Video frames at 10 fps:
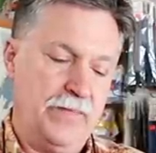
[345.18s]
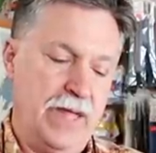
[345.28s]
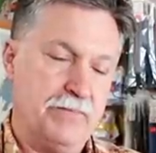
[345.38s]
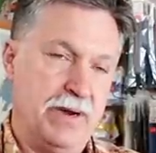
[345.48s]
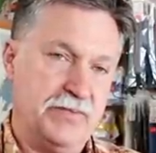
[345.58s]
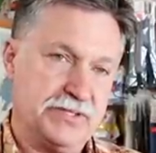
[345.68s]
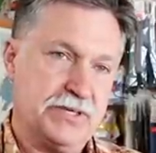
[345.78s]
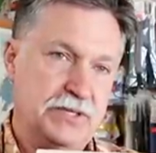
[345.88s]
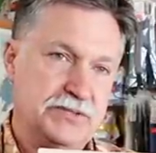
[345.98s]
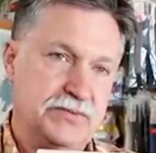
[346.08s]
they bought the
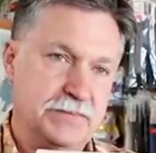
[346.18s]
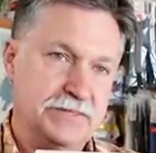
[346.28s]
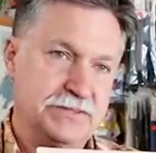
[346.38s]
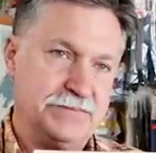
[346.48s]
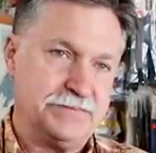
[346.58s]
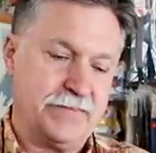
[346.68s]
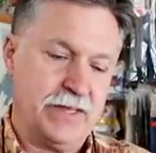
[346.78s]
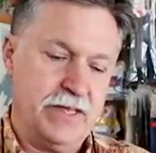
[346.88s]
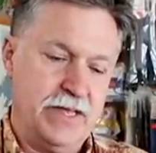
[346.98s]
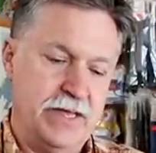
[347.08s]
skirts from us.
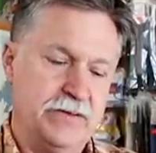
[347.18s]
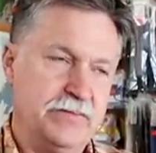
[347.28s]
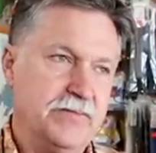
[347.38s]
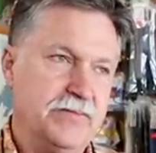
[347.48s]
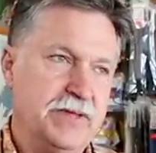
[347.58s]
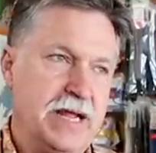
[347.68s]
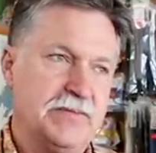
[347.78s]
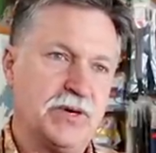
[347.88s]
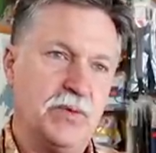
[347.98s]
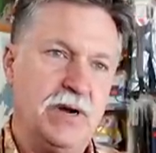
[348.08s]
And then
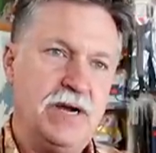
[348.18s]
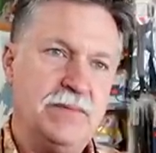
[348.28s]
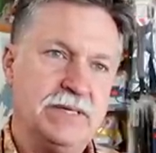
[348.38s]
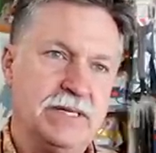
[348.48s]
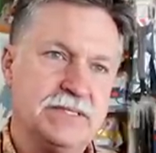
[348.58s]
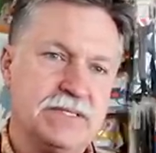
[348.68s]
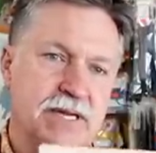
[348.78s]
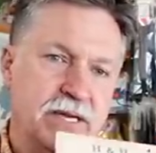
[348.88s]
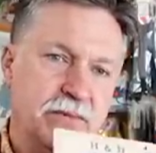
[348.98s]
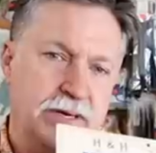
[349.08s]
after a while, my dad said,
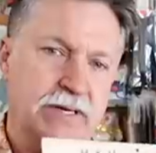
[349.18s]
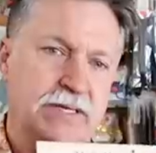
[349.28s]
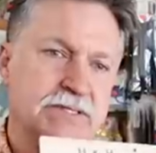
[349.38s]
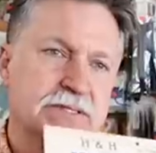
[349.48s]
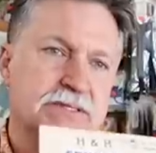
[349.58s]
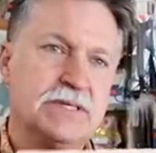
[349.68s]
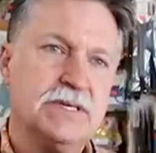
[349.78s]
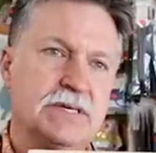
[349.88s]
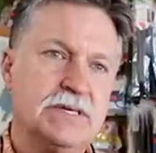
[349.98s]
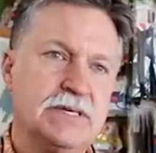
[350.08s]
hey, why don't I just
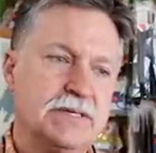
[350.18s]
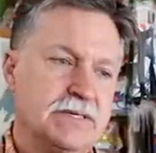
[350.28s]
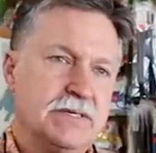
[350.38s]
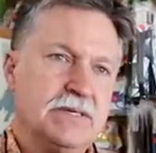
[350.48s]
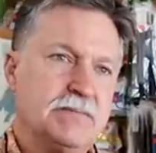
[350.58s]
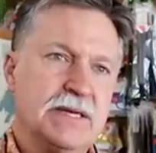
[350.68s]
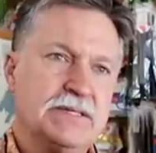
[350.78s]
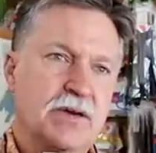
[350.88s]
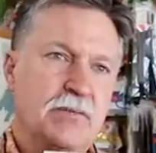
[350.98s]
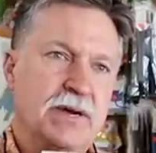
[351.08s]
uh, make
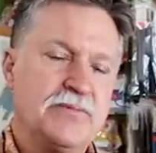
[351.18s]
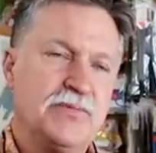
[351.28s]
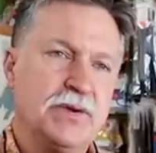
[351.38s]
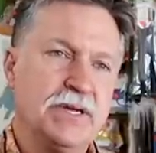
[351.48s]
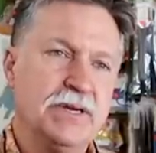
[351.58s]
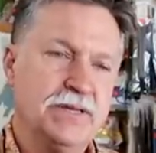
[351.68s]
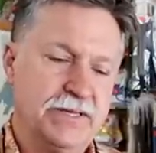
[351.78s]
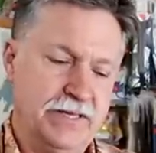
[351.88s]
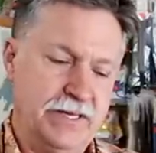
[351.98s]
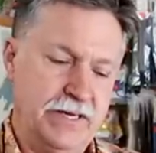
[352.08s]
the whole boat for you?
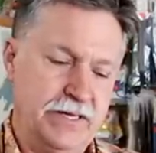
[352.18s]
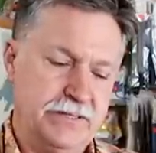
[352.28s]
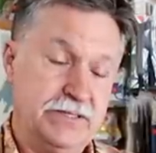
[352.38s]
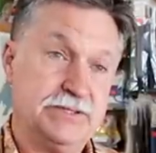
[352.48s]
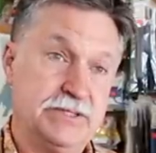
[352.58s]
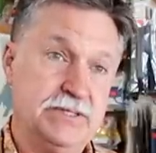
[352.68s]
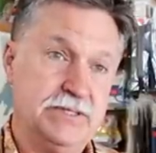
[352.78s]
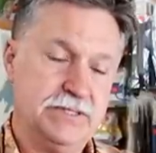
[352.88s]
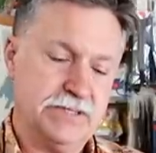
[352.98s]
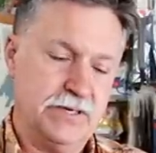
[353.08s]
And uh, I said,
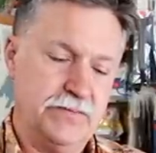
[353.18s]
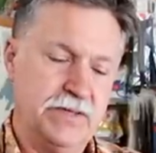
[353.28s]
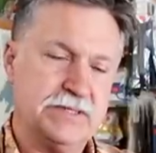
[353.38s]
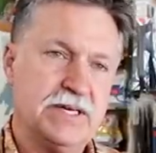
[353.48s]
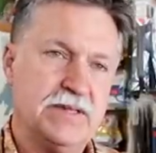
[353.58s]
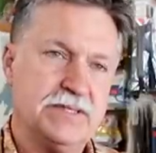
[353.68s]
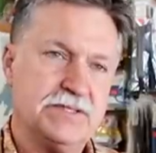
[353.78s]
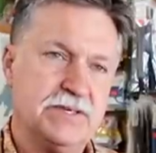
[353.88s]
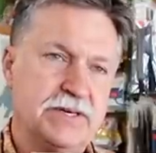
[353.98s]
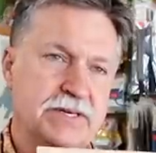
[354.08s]
sure. So that's how that
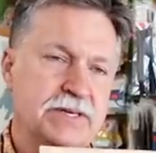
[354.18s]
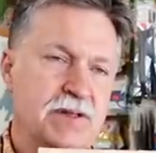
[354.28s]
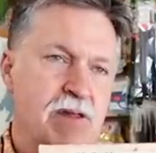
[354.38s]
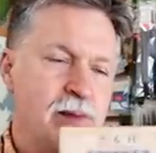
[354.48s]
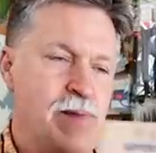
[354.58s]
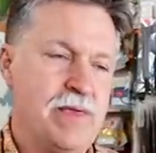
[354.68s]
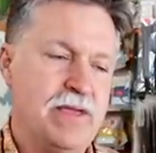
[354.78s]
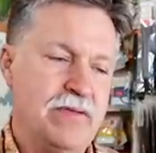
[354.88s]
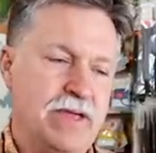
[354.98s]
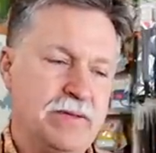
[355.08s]
started
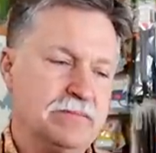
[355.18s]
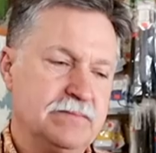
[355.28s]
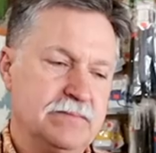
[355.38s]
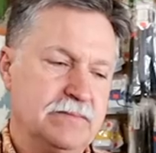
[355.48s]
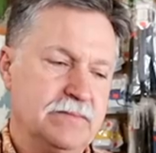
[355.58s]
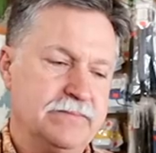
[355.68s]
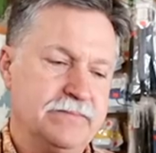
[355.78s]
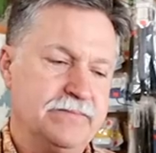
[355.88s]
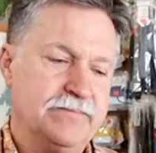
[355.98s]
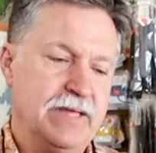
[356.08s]
and they
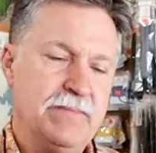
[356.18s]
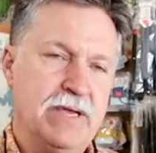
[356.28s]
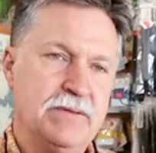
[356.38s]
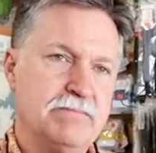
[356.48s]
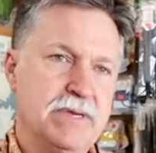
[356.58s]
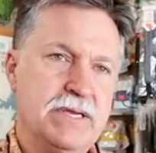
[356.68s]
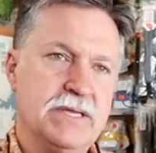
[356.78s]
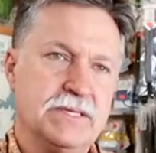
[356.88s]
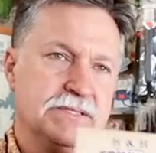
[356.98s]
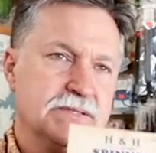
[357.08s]
they made
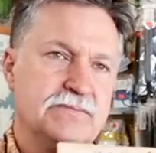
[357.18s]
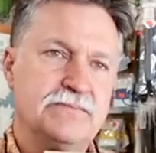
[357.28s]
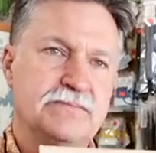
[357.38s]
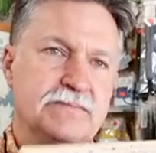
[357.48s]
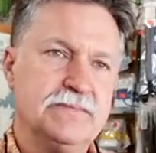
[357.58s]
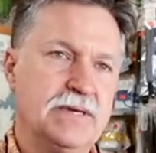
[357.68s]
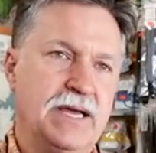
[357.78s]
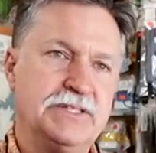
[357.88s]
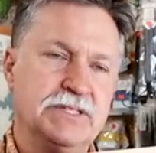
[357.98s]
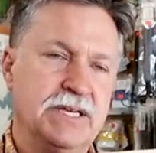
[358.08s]
millions of
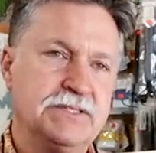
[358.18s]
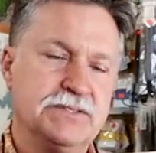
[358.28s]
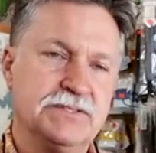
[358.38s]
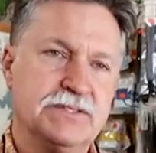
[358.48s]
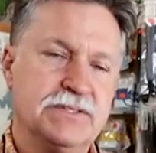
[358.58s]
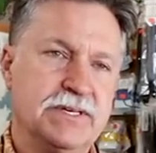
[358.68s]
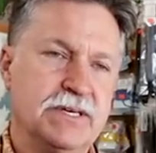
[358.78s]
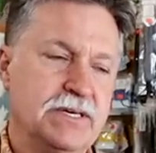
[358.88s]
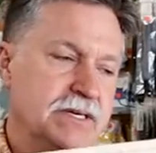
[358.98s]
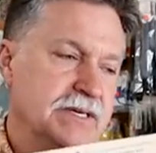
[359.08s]
H and H's
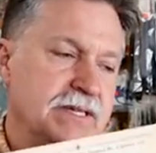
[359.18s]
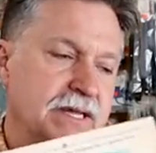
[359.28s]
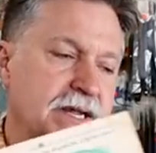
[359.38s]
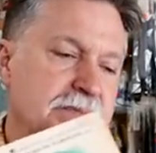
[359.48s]
uh, in that